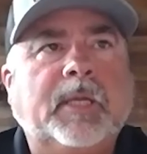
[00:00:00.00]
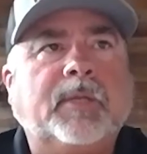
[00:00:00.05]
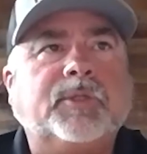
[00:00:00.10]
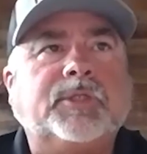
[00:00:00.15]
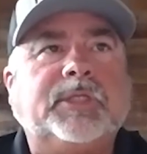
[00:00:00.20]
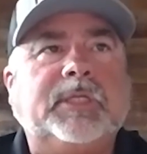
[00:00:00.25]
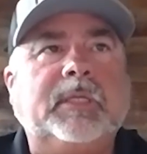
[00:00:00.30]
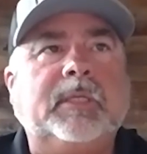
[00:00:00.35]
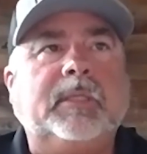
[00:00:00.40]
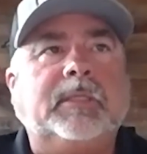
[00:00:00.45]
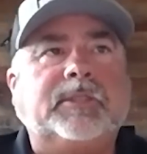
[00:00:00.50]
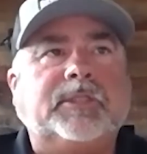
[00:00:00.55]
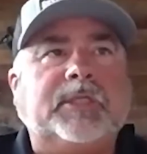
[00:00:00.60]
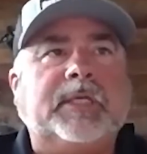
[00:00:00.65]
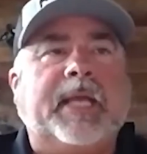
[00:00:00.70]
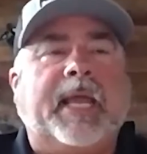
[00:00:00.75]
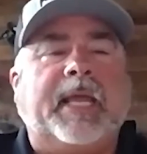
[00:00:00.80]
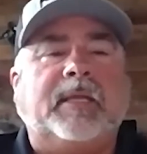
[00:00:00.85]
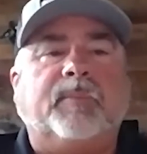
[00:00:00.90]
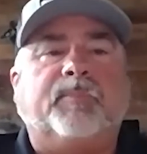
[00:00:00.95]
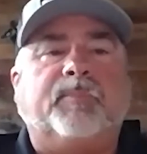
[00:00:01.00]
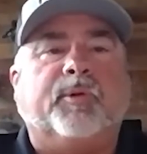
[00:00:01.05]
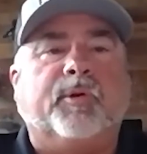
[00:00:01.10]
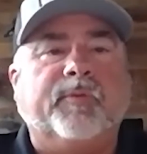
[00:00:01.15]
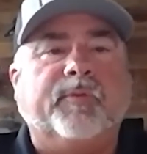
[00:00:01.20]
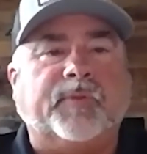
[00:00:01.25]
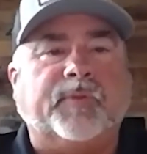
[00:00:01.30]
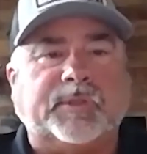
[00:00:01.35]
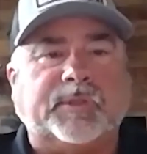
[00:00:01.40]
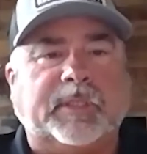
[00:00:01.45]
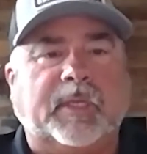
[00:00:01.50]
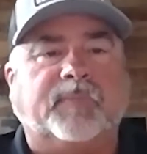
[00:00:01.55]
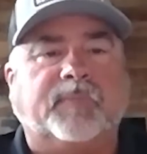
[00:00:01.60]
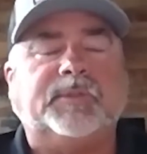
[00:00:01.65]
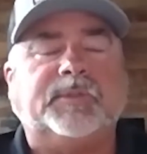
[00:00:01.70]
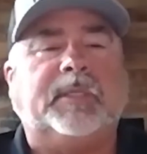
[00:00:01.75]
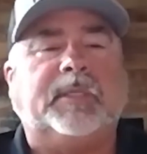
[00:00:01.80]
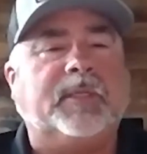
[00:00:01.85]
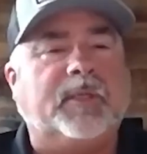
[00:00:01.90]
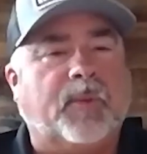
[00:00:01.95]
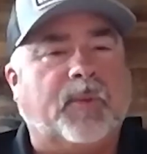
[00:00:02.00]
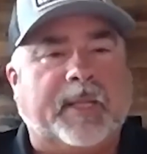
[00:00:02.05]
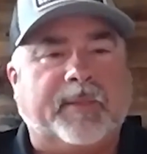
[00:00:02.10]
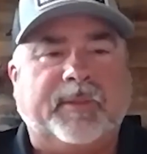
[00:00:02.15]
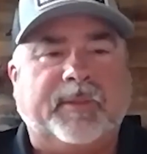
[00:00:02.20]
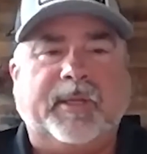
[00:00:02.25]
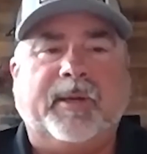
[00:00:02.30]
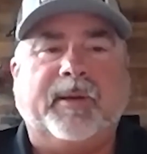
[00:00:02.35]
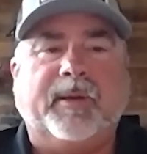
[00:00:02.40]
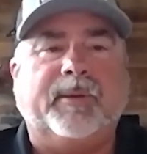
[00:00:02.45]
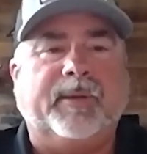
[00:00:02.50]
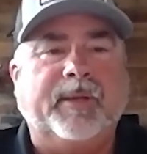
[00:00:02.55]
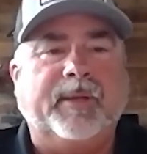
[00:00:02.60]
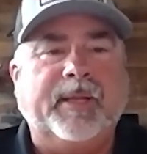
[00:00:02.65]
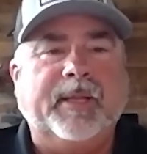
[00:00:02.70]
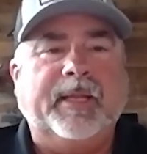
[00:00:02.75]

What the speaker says: she had to prove herself. She had to go out there